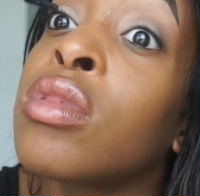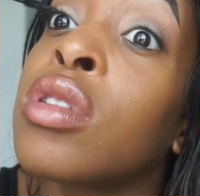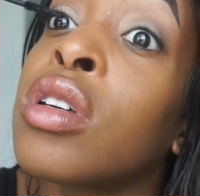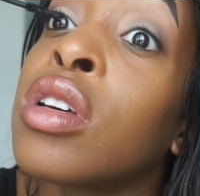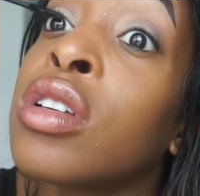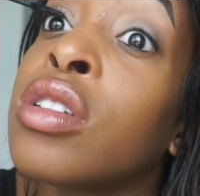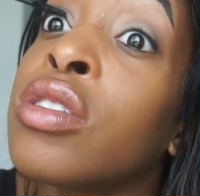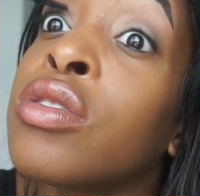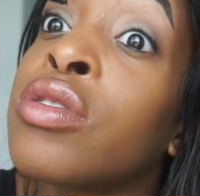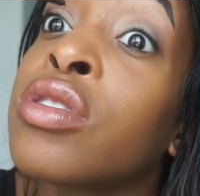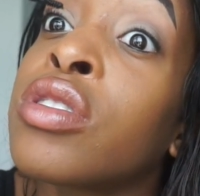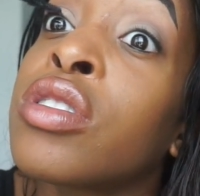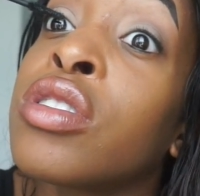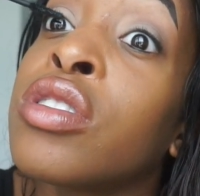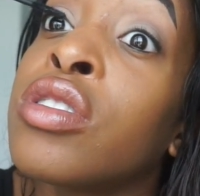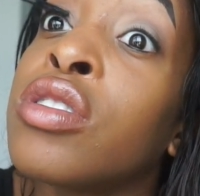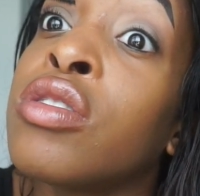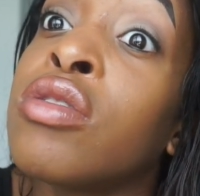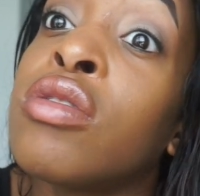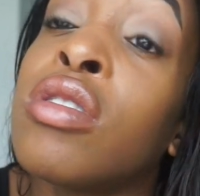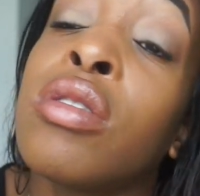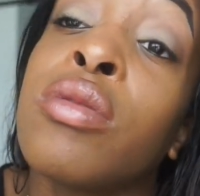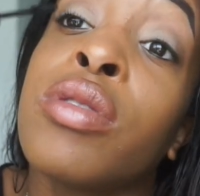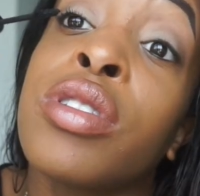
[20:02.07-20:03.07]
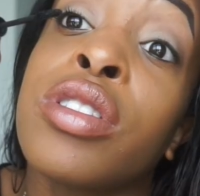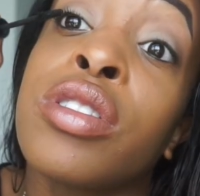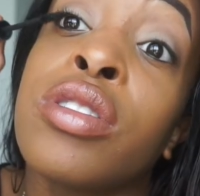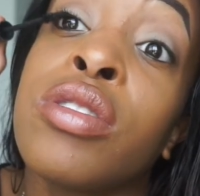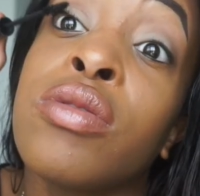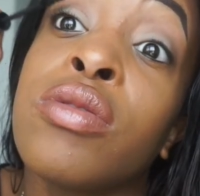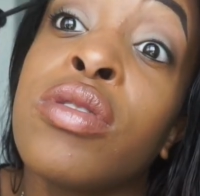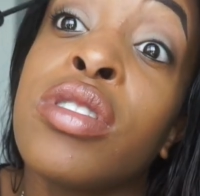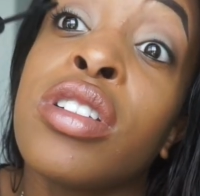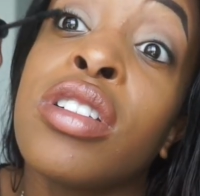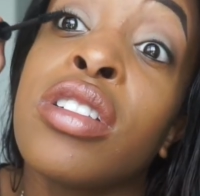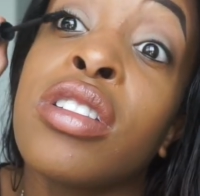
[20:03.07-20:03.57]
I usually do it with
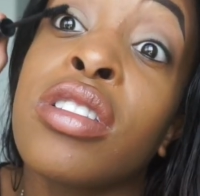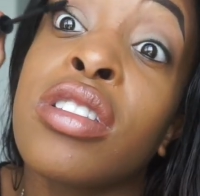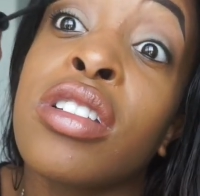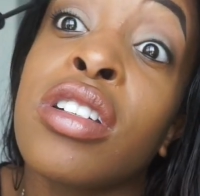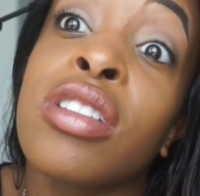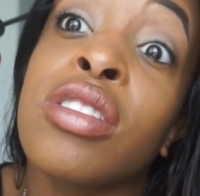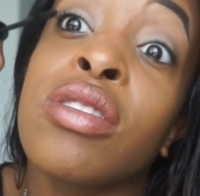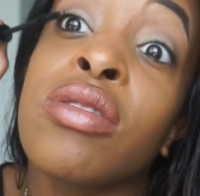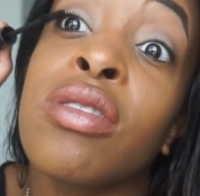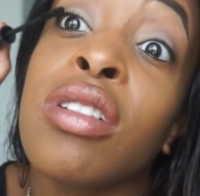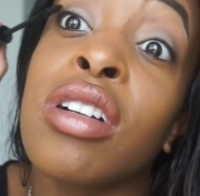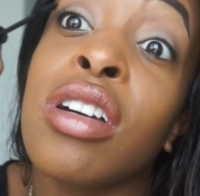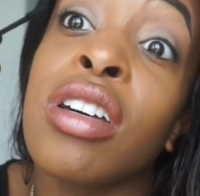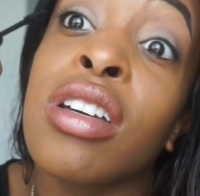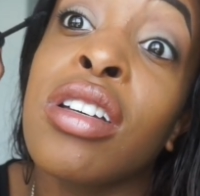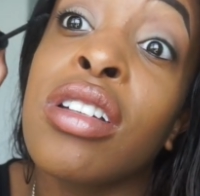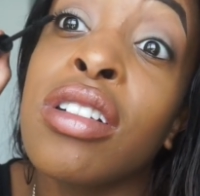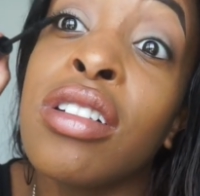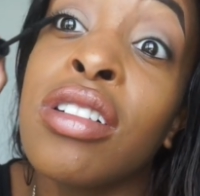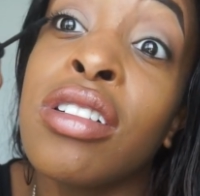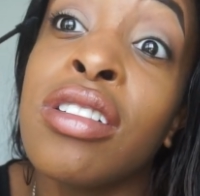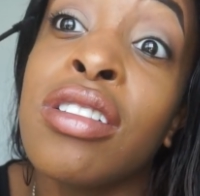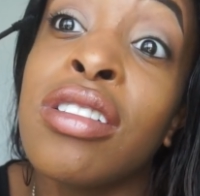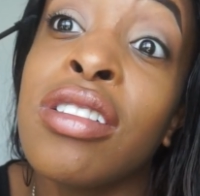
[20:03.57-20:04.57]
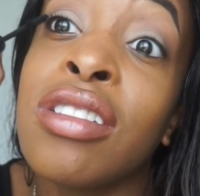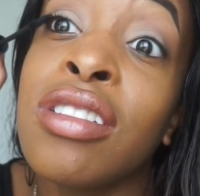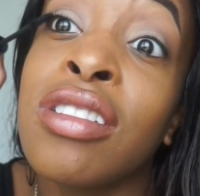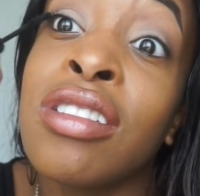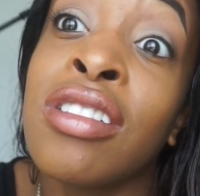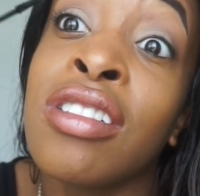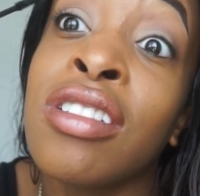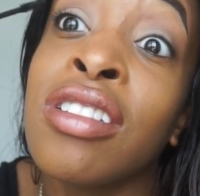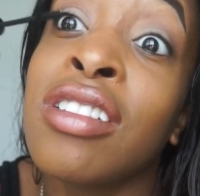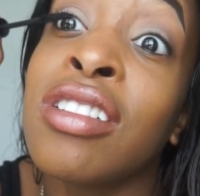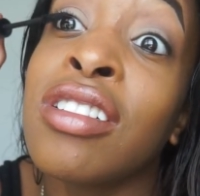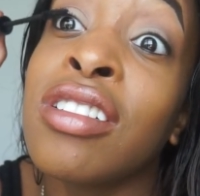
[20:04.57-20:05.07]
2 hands, that's why
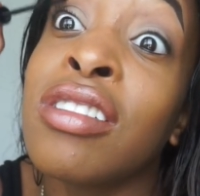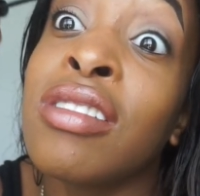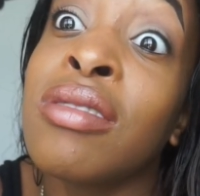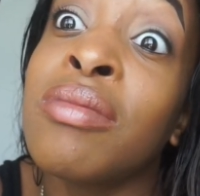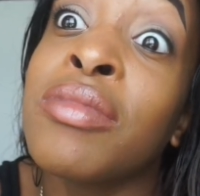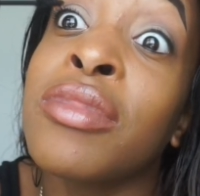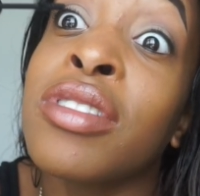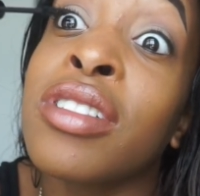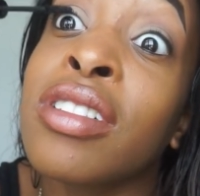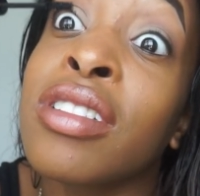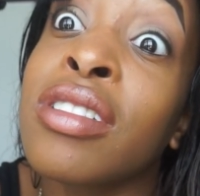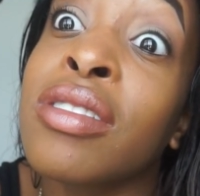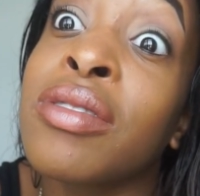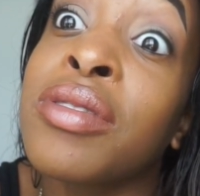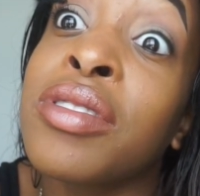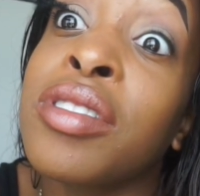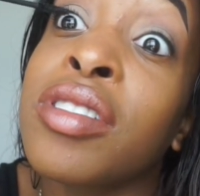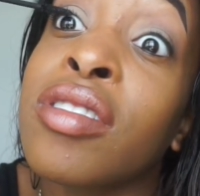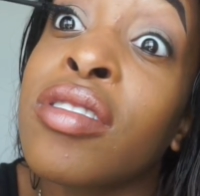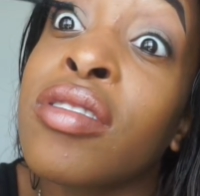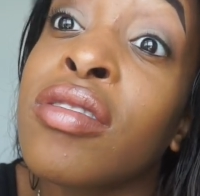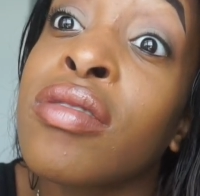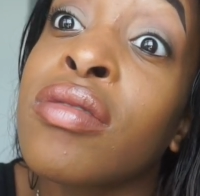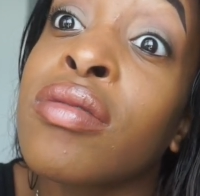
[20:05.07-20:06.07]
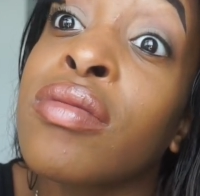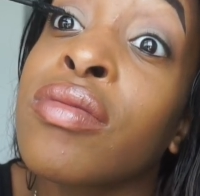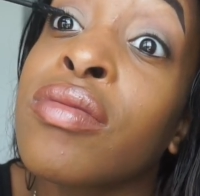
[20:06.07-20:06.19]
I'm looking weird.